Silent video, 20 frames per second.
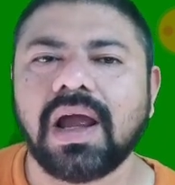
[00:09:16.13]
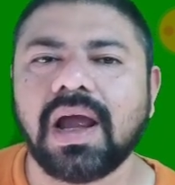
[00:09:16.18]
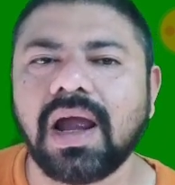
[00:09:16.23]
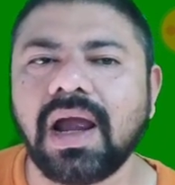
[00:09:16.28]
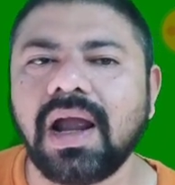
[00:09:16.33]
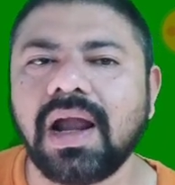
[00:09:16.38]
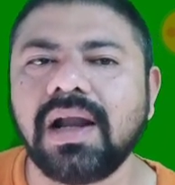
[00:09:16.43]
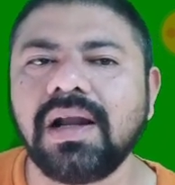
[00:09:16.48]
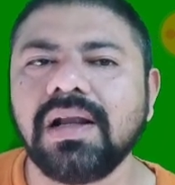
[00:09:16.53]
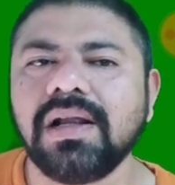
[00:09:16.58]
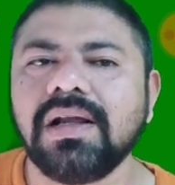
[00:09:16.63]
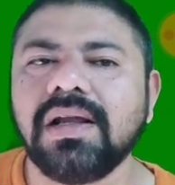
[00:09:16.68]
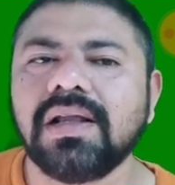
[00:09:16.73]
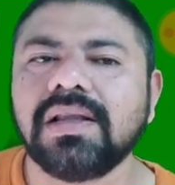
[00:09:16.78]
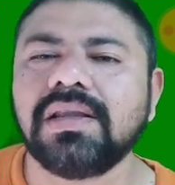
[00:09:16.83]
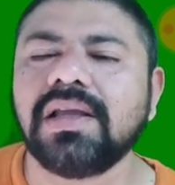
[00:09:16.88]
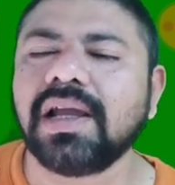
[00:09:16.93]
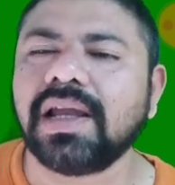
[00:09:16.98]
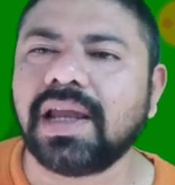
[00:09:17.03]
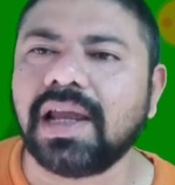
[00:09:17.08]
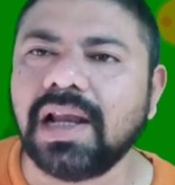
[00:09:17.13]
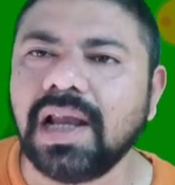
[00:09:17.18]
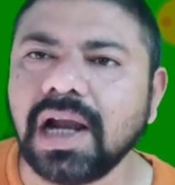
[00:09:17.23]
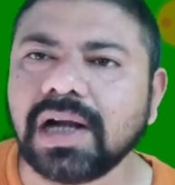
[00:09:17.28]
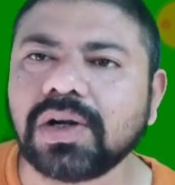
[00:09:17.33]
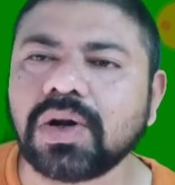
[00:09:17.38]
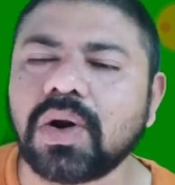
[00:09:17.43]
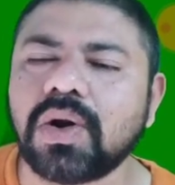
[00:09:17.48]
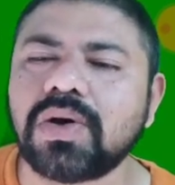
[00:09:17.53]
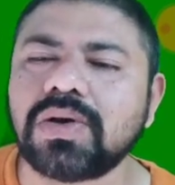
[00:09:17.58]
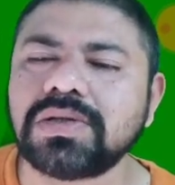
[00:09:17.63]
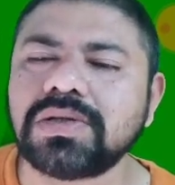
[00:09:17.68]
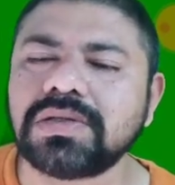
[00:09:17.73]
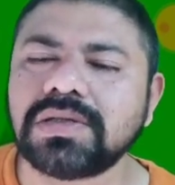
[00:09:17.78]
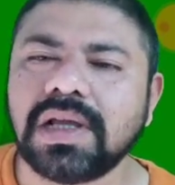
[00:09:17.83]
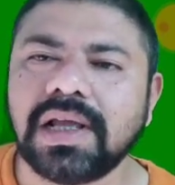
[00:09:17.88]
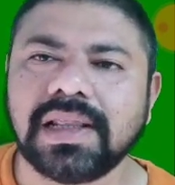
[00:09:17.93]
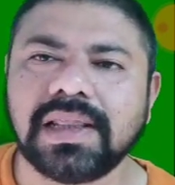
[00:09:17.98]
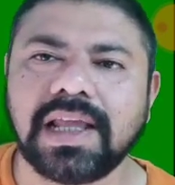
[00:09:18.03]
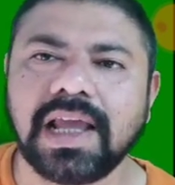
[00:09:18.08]
And the electrons,
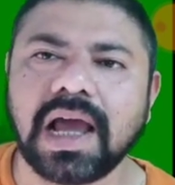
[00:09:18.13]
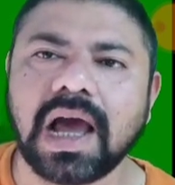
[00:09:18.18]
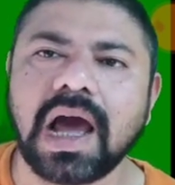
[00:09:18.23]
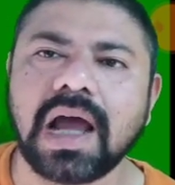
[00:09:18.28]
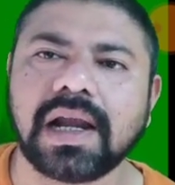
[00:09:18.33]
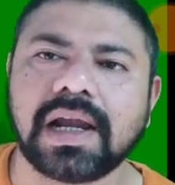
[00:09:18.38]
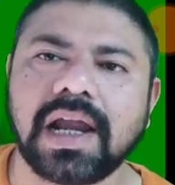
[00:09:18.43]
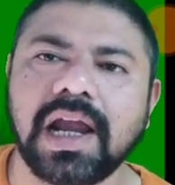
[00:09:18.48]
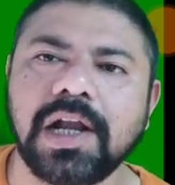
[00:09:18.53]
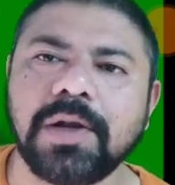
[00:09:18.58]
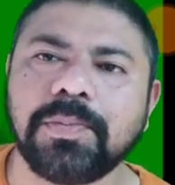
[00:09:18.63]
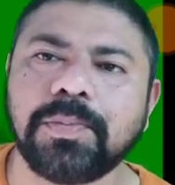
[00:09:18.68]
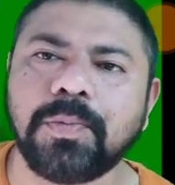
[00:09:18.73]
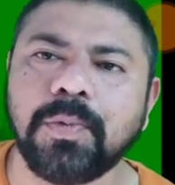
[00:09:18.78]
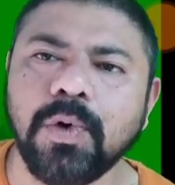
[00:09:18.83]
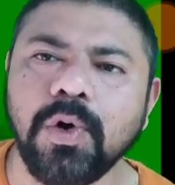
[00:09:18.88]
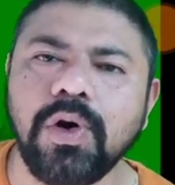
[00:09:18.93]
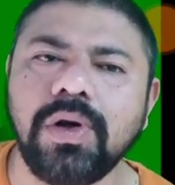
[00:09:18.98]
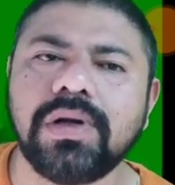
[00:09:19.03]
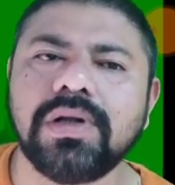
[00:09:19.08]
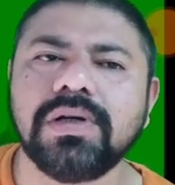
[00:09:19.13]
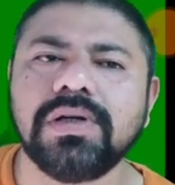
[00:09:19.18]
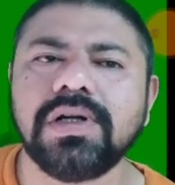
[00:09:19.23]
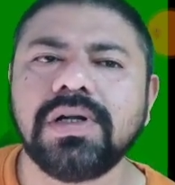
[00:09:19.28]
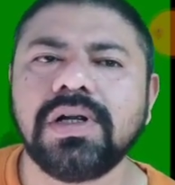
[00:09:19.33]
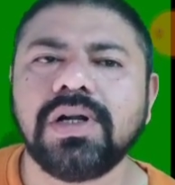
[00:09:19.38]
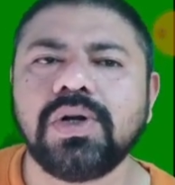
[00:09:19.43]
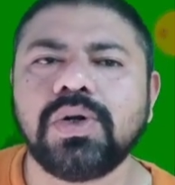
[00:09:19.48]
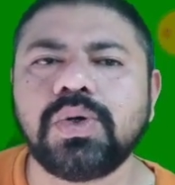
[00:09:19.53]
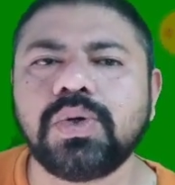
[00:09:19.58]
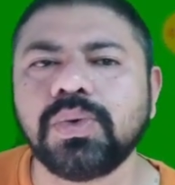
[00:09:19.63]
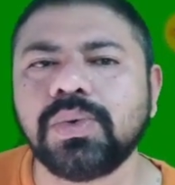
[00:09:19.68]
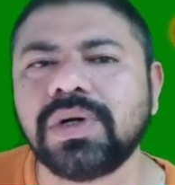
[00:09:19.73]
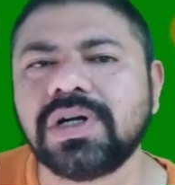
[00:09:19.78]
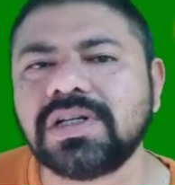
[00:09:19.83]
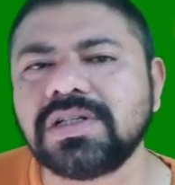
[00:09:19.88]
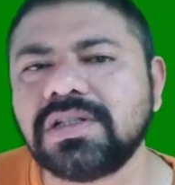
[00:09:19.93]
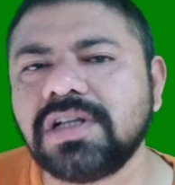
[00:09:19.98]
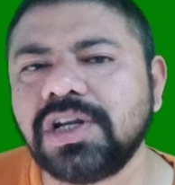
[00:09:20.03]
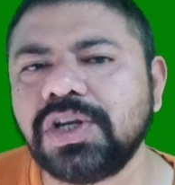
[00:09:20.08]
they are get pulled
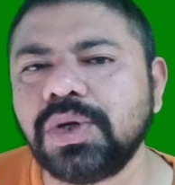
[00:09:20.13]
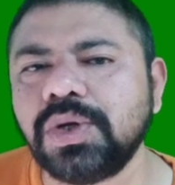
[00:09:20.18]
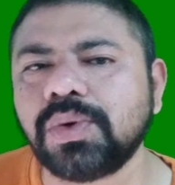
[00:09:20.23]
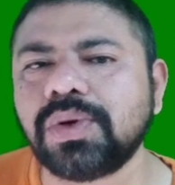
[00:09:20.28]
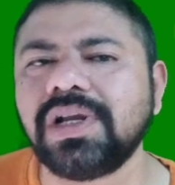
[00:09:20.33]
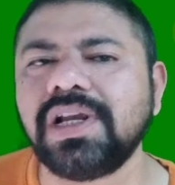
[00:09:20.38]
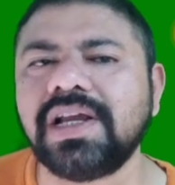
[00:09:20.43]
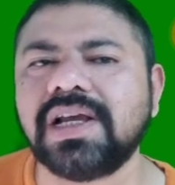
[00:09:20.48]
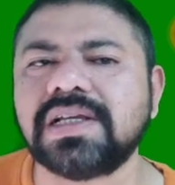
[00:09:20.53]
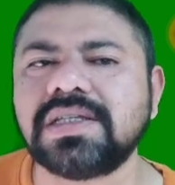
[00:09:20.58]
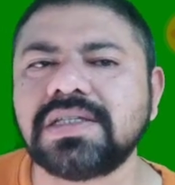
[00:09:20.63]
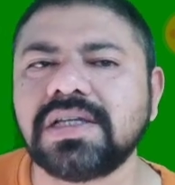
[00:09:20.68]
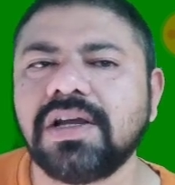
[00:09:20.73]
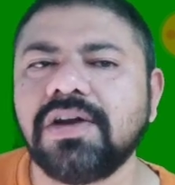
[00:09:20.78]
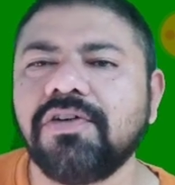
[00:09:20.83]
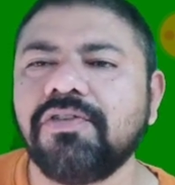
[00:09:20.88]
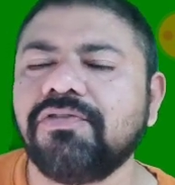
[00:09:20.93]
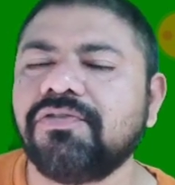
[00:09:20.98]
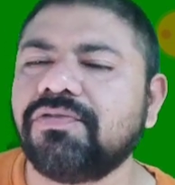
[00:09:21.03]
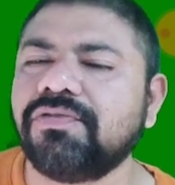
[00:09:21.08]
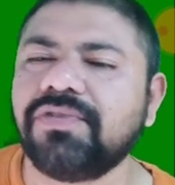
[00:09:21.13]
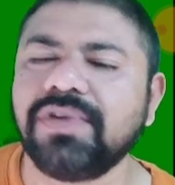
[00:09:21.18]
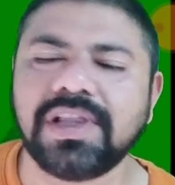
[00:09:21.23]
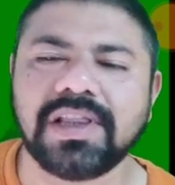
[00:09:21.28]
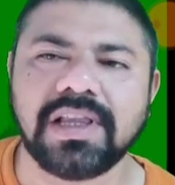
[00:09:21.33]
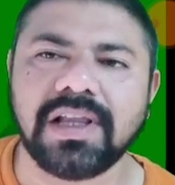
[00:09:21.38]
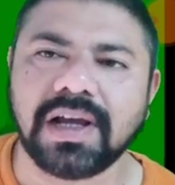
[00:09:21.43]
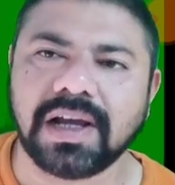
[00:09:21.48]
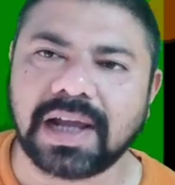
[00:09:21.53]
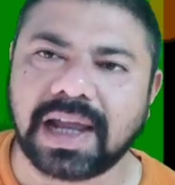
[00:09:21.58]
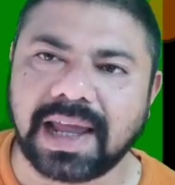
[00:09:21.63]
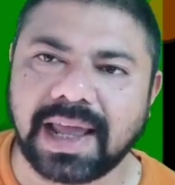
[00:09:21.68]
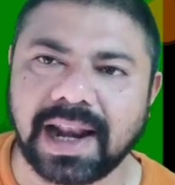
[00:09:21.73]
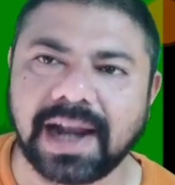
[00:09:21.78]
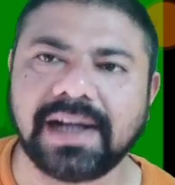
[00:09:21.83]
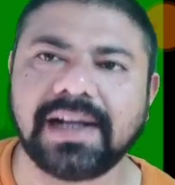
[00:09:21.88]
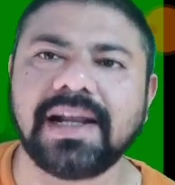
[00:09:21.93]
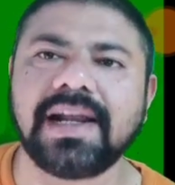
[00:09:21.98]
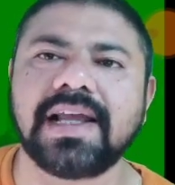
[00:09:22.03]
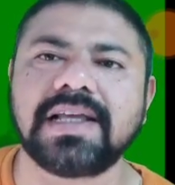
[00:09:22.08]
towards the nucleus with the
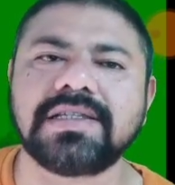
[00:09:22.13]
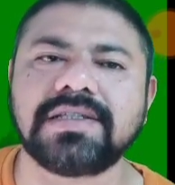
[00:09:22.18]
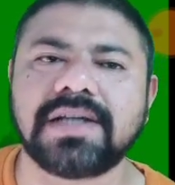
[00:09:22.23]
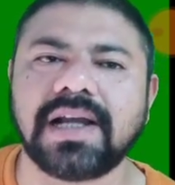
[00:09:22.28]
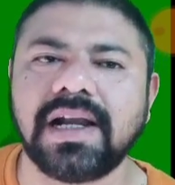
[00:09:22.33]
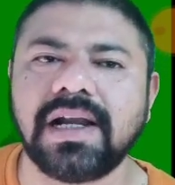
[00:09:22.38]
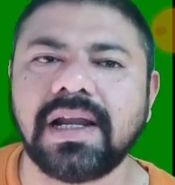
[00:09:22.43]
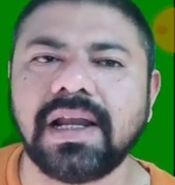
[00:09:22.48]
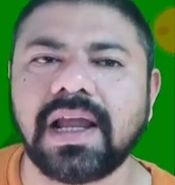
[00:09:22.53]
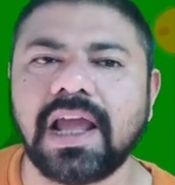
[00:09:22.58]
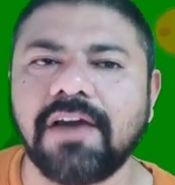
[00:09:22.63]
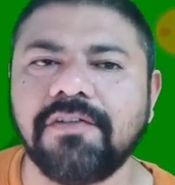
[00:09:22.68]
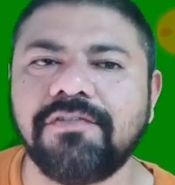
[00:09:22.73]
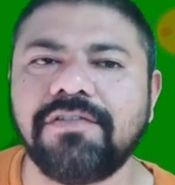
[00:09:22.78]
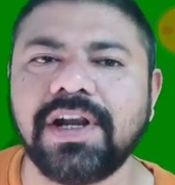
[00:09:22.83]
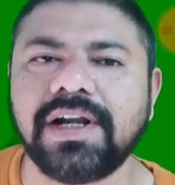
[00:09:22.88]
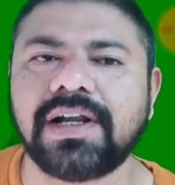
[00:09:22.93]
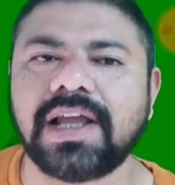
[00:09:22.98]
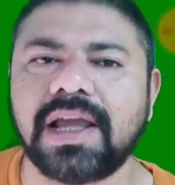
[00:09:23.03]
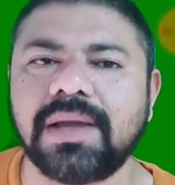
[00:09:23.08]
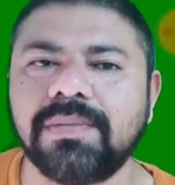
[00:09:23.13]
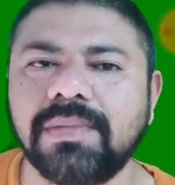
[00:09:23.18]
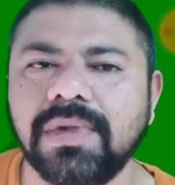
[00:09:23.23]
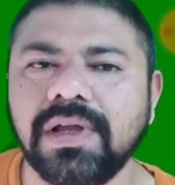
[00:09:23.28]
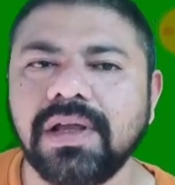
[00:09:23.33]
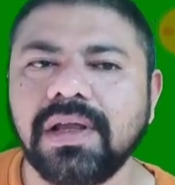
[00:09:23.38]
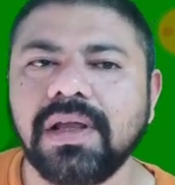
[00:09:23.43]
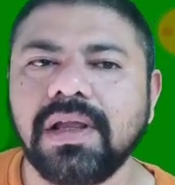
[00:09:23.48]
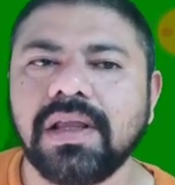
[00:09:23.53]
greater extent every time.